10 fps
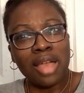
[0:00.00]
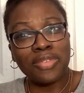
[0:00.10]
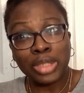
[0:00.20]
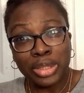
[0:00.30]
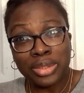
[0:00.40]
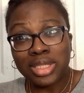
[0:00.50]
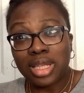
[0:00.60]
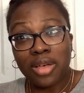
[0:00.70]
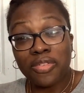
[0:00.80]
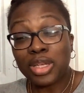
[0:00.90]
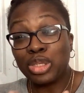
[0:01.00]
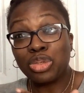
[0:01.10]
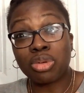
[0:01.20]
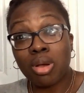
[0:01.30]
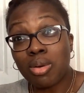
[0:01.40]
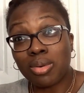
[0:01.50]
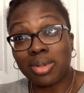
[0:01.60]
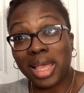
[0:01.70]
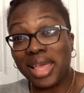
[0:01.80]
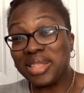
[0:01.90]
learned
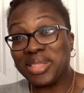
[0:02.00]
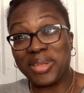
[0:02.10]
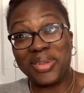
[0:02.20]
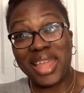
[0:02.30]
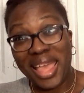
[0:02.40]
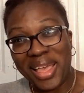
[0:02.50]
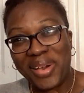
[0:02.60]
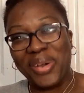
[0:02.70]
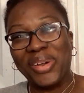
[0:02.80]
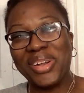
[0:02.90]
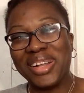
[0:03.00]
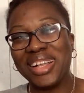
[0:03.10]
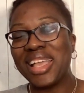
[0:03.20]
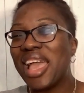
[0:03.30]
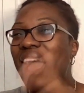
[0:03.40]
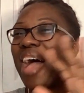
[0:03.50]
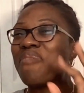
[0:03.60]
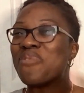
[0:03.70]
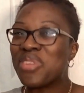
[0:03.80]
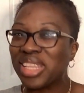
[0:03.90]
self-control, and so now
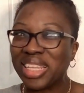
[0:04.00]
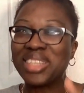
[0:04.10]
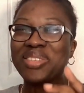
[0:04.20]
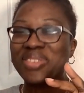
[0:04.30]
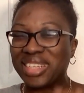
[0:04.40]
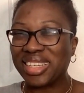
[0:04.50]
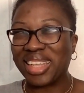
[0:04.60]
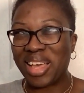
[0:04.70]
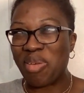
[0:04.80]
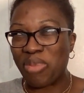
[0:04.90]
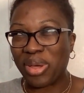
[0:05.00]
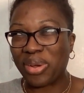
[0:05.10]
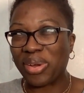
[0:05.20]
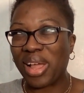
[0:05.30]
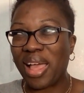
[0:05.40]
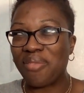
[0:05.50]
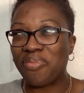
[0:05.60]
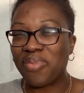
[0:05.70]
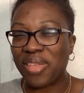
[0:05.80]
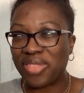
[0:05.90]
I'm really doing a lot better. I
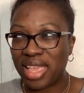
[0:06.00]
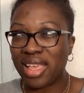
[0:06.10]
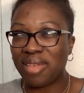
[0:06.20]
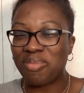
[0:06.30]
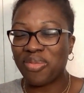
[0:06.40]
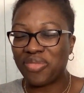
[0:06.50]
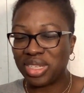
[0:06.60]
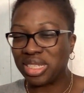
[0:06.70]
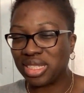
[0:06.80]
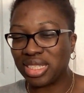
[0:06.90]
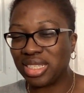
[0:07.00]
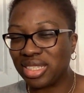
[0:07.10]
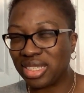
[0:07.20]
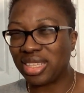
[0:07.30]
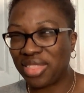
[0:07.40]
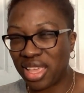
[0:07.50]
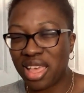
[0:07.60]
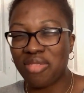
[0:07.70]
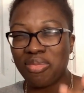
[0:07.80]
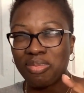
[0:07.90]
think I'm officially
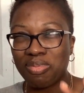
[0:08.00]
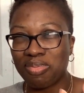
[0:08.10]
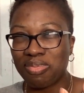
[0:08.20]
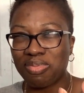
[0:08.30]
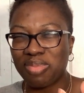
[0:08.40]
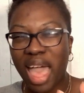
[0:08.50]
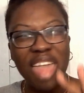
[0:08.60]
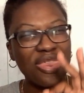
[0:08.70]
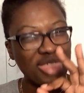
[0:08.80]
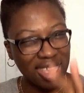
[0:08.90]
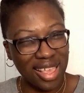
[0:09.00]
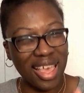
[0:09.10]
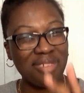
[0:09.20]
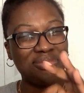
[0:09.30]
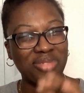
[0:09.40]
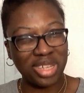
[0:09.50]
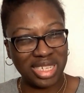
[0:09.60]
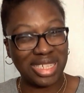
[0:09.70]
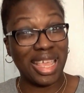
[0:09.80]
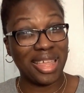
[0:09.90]
I think I've
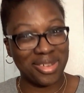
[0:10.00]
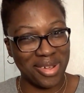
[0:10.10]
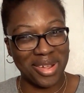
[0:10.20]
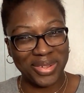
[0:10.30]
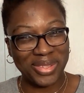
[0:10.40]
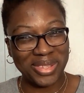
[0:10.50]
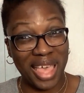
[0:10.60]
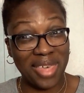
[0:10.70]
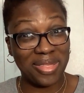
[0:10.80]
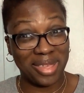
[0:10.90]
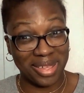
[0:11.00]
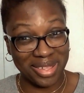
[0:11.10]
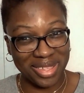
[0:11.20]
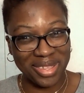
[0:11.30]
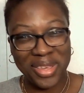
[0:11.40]
reached 10 yards, I think.